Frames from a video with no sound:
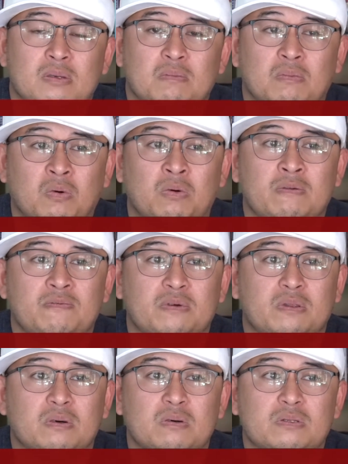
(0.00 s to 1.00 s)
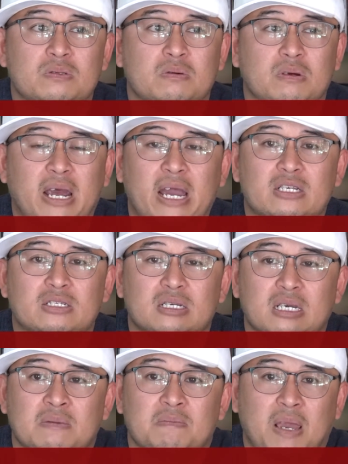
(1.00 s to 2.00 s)
Mourn for those who are actually
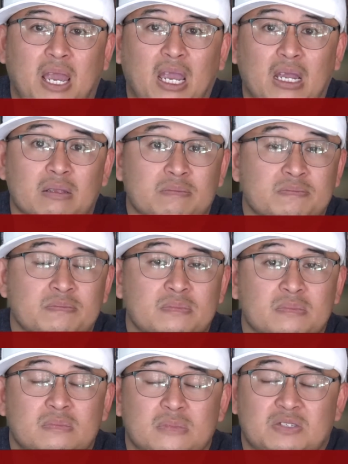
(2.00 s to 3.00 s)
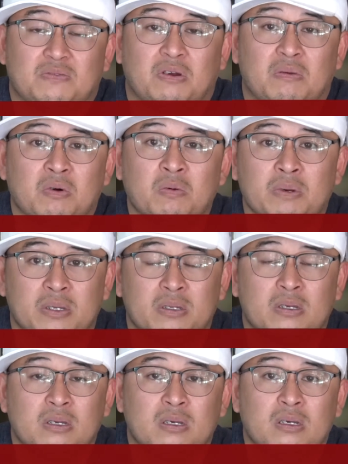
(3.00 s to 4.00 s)
in pain this very moment.
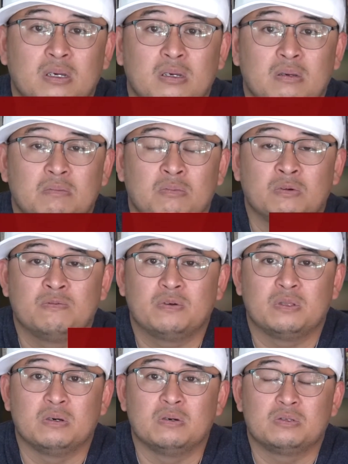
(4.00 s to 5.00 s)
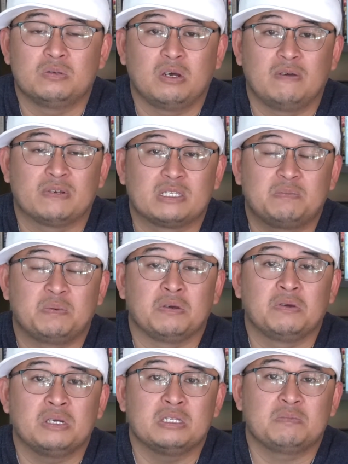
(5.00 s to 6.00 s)
Mourn for those who have
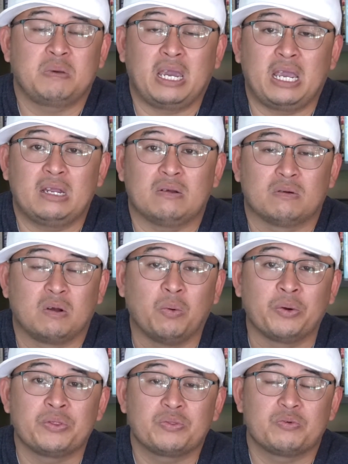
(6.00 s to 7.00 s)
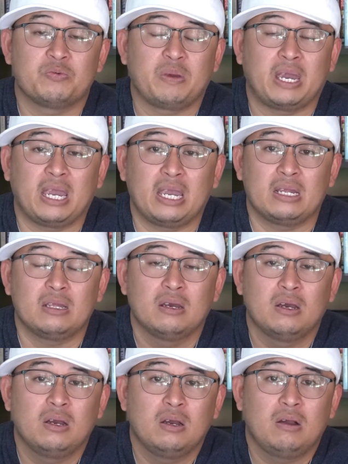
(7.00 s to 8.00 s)
experienced pain or going through pain
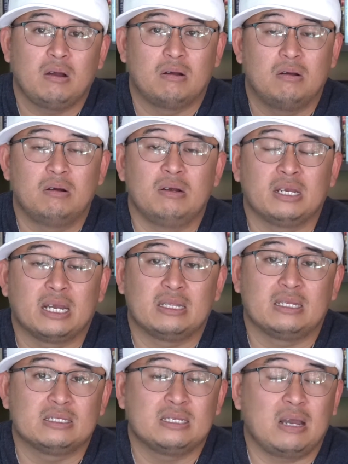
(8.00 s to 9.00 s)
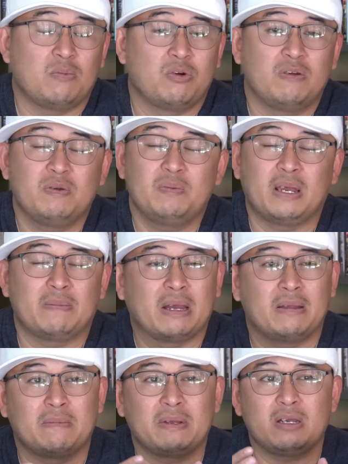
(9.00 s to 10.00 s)
or hurting at this time, wherever it be. And
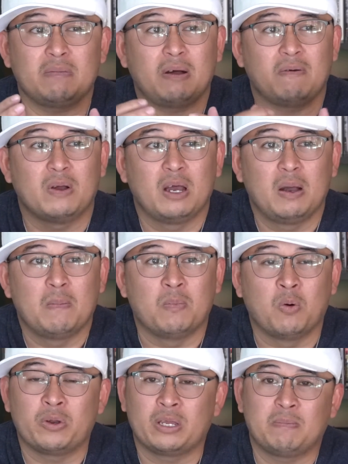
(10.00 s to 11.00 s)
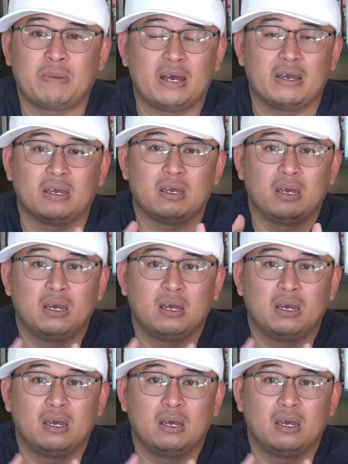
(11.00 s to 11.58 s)
I'm not talking about mourning by